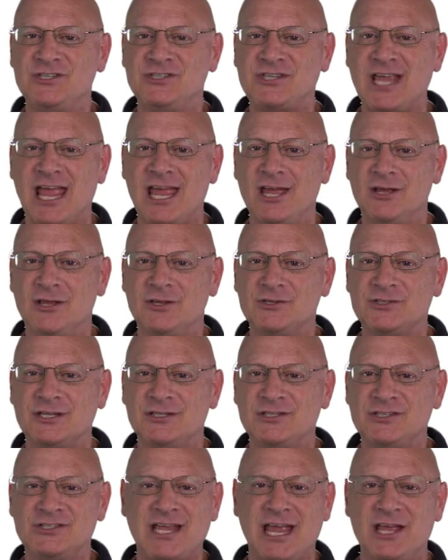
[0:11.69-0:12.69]
sales
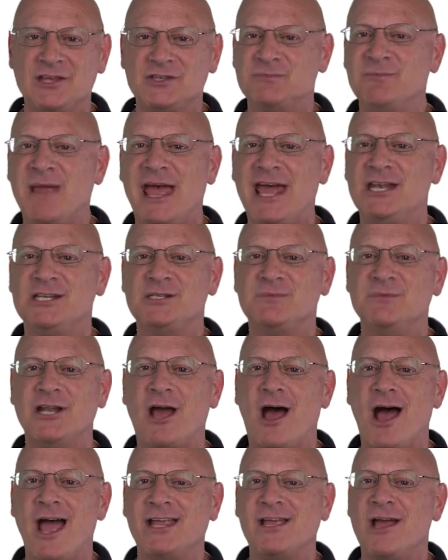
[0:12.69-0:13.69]
and sales
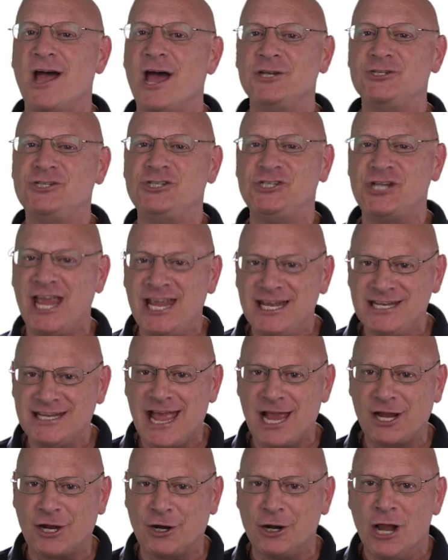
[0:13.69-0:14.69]
management icon Shane
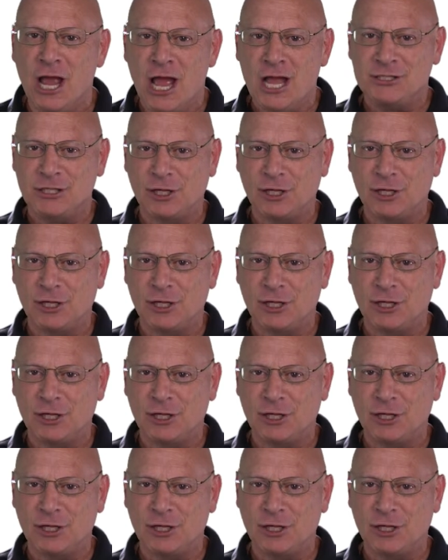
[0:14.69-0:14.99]
Decker